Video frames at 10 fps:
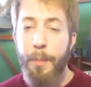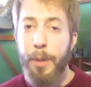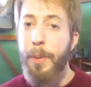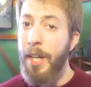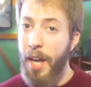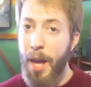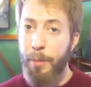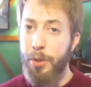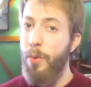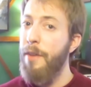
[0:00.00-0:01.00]
but being
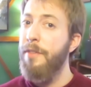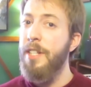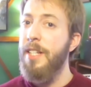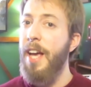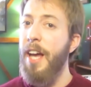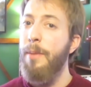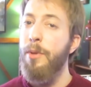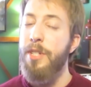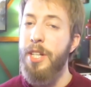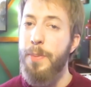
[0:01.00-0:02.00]
able to have these
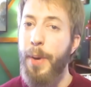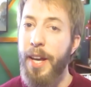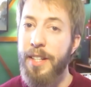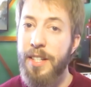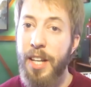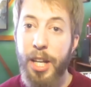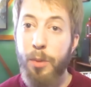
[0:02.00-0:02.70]
animals as pets,